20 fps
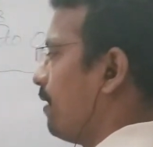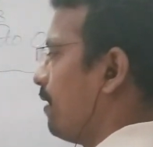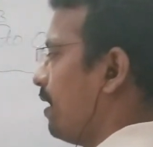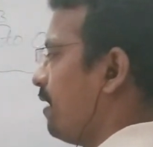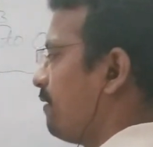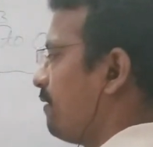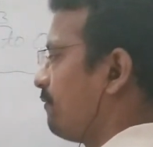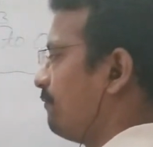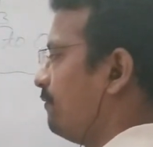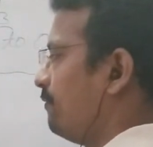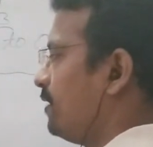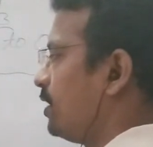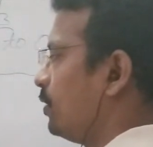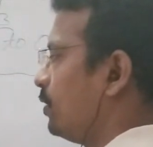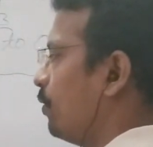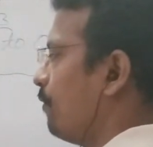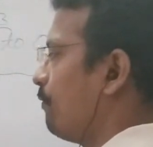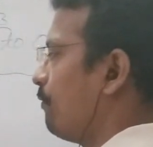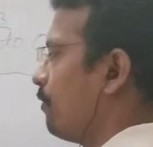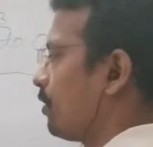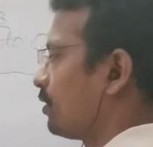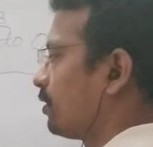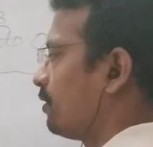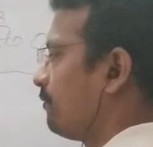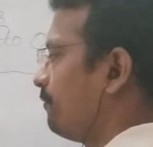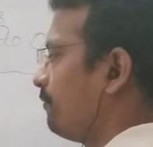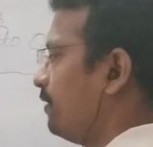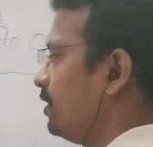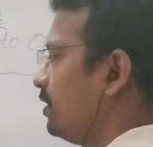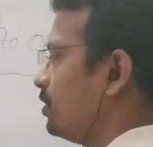if we go for the
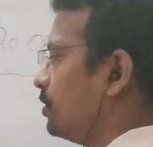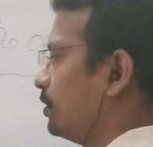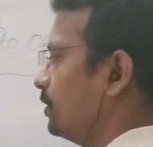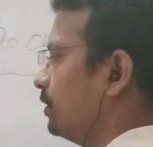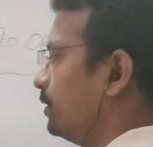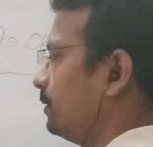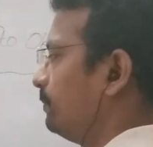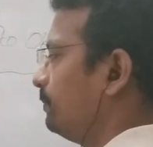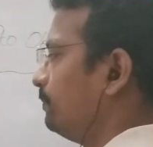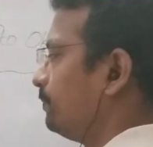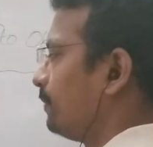feature,